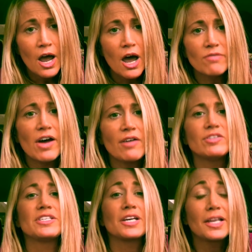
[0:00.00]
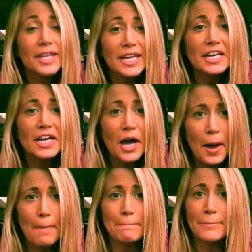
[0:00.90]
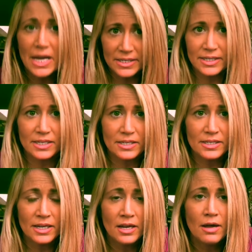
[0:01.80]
of having to clean up messes